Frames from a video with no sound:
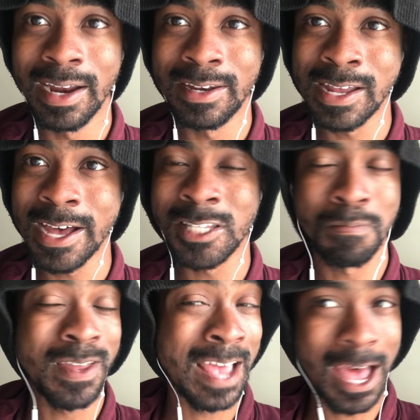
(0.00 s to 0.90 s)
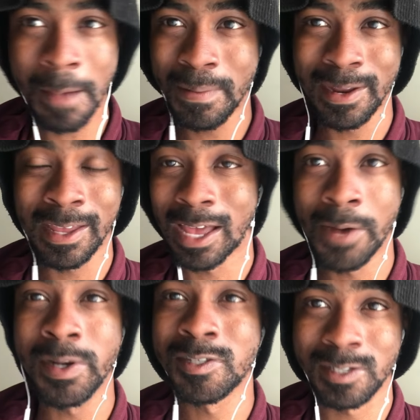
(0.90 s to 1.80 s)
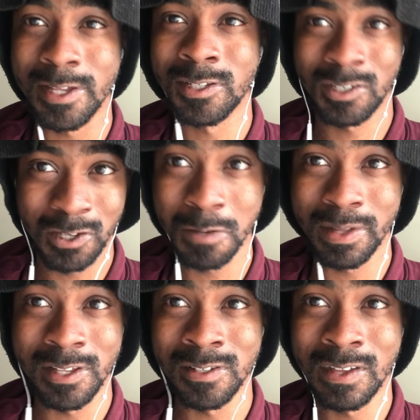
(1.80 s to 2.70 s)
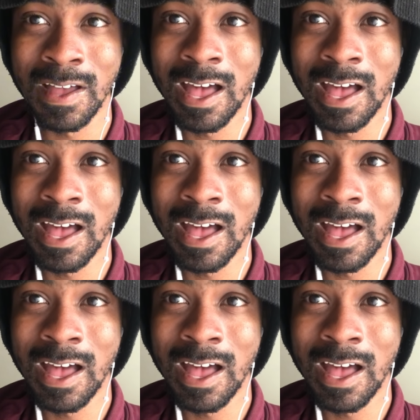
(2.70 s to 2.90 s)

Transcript: This has been happening ever since humans